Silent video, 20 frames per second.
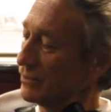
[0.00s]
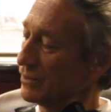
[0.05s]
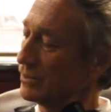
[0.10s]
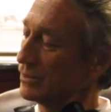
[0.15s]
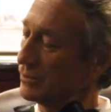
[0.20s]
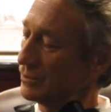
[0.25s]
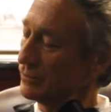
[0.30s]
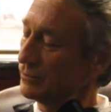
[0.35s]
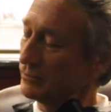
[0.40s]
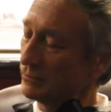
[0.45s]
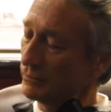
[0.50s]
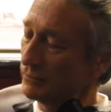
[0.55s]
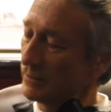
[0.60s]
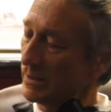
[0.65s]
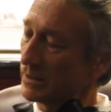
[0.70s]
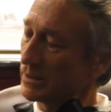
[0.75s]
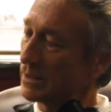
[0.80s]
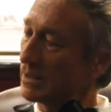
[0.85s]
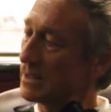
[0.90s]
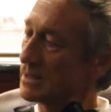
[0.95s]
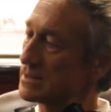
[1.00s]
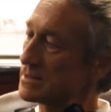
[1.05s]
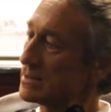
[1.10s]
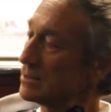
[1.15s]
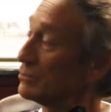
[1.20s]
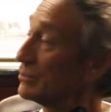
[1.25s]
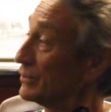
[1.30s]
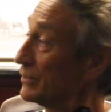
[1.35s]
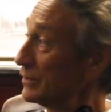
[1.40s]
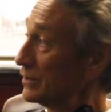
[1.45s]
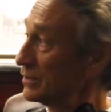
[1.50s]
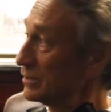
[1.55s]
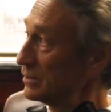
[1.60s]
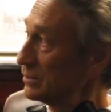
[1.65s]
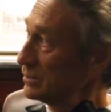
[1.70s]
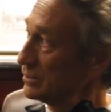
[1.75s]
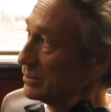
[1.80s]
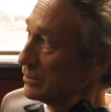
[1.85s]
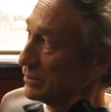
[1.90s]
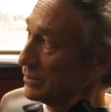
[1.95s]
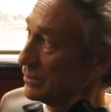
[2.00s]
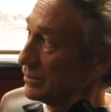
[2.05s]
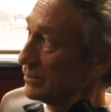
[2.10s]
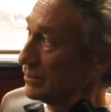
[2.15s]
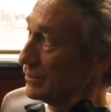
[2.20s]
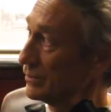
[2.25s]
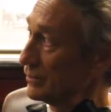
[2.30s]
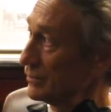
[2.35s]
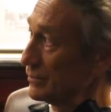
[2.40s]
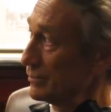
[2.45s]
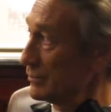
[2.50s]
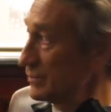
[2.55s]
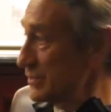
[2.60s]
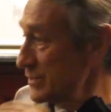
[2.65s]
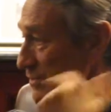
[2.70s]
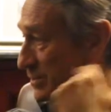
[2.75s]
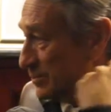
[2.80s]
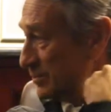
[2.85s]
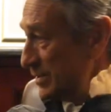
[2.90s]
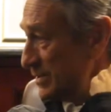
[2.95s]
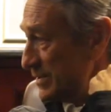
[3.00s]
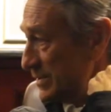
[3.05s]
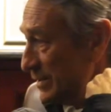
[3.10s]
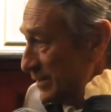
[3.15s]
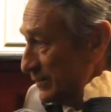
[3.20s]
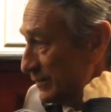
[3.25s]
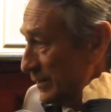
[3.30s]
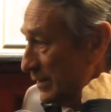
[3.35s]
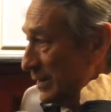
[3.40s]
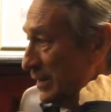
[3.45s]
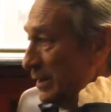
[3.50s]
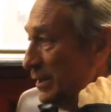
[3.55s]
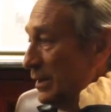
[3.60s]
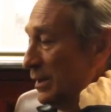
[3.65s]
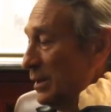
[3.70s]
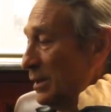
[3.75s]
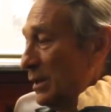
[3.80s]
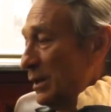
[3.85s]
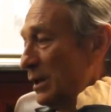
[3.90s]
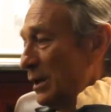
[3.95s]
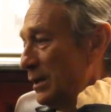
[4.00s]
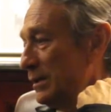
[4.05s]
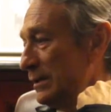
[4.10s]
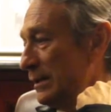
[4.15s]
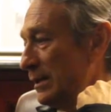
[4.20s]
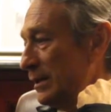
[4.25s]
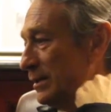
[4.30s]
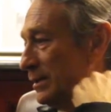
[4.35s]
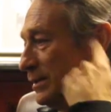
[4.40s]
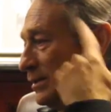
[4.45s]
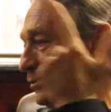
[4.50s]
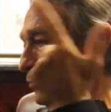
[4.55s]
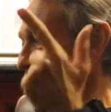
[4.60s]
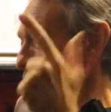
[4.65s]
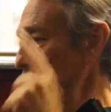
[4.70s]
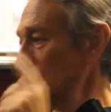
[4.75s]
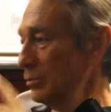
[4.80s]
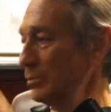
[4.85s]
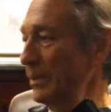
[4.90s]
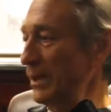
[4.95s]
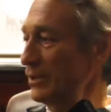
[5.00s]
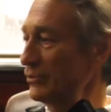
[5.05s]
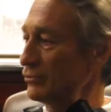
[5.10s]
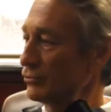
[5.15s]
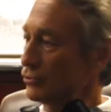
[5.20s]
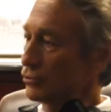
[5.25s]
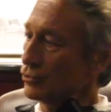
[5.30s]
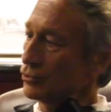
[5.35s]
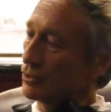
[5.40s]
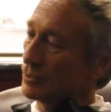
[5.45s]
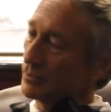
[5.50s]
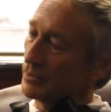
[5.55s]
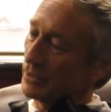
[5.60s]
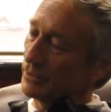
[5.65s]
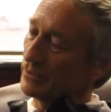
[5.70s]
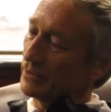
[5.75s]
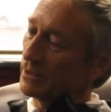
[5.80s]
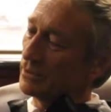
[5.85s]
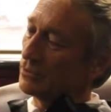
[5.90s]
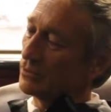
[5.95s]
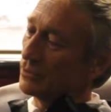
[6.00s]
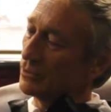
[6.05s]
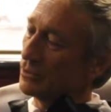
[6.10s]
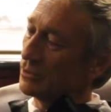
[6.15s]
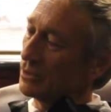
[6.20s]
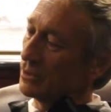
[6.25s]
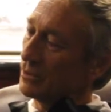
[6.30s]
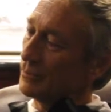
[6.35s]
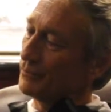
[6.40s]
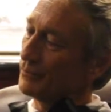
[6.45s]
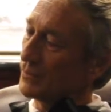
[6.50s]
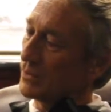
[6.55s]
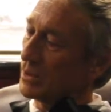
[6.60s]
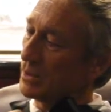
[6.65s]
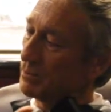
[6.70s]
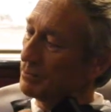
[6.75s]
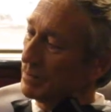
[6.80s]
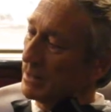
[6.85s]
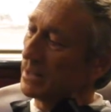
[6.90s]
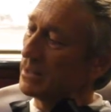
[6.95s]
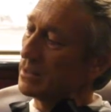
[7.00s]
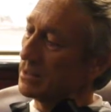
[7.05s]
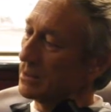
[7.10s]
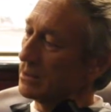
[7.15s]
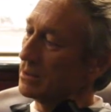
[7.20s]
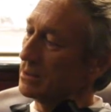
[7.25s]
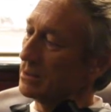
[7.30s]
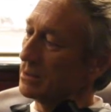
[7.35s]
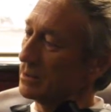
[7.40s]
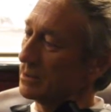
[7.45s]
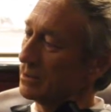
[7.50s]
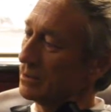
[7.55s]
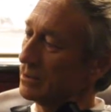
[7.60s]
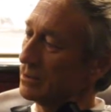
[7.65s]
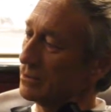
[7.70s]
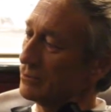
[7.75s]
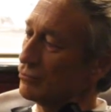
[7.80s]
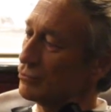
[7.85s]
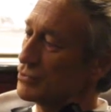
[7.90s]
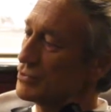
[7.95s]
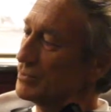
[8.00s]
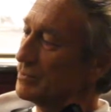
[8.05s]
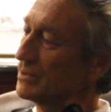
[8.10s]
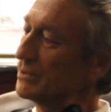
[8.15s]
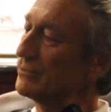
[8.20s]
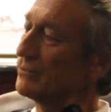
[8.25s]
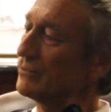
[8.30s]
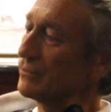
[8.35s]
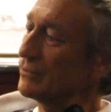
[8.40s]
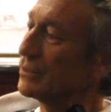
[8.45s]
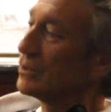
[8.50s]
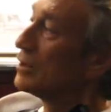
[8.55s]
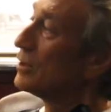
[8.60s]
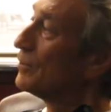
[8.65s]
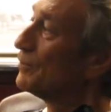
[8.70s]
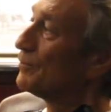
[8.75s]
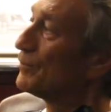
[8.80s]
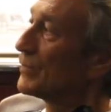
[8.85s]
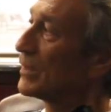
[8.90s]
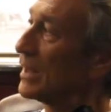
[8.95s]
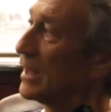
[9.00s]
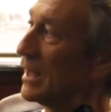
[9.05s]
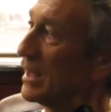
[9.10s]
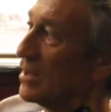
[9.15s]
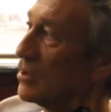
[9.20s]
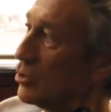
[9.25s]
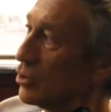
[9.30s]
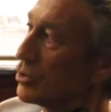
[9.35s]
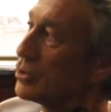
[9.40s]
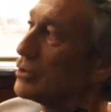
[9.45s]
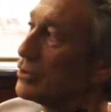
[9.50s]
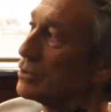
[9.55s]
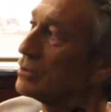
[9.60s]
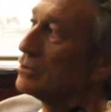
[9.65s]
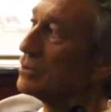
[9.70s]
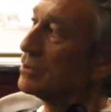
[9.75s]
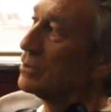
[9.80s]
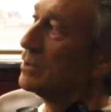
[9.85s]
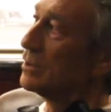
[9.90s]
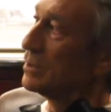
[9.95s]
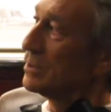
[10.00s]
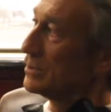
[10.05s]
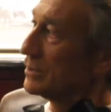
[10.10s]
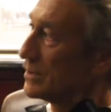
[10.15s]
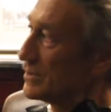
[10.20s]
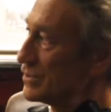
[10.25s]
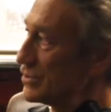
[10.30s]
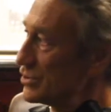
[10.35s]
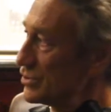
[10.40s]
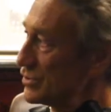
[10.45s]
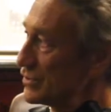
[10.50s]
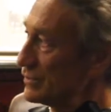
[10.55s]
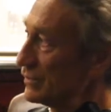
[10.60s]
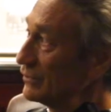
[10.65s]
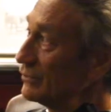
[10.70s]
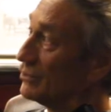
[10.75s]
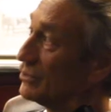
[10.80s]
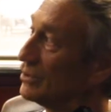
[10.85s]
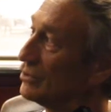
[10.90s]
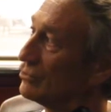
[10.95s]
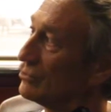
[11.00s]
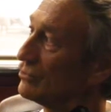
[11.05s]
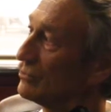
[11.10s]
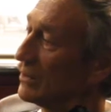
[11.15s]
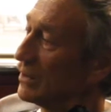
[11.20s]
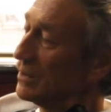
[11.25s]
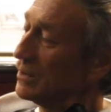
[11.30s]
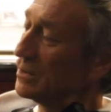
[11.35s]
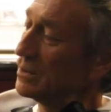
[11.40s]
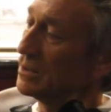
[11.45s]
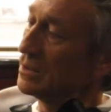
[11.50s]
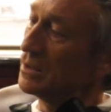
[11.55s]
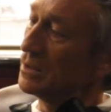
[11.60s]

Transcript: uh, finalized our deal uh, with the president, and then I needed to go back to Europe and then um, come back. Uh, it was a bit uh, ad hoc decisions that you need to take,